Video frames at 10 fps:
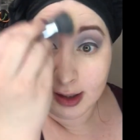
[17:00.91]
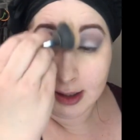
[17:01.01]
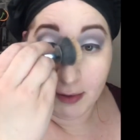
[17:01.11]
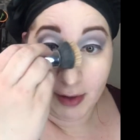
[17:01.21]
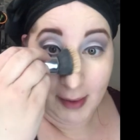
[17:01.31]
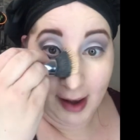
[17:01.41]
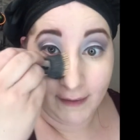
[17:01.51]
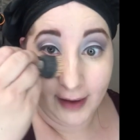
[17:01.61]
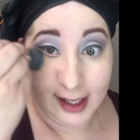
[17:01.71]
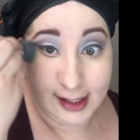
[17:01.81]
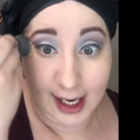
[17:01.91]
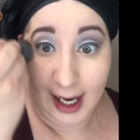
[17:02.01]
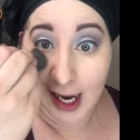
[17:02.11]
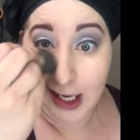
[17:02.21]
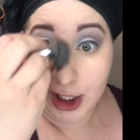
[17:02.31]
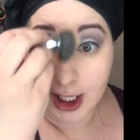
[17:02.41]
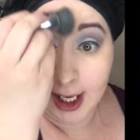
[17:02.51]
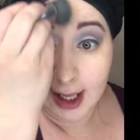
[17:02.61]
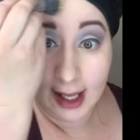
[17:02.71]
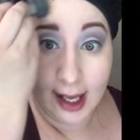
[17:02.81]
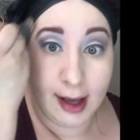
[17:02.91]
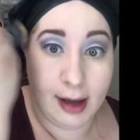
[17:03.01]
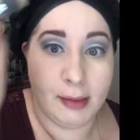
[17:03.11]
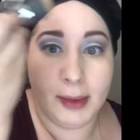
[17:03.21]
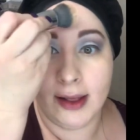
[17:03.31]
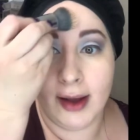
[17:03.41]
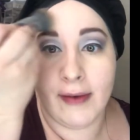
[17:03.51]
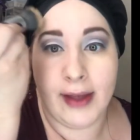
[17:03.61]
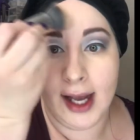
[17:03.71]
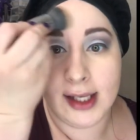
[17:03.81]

Some of them have anti-aging in them, like they have the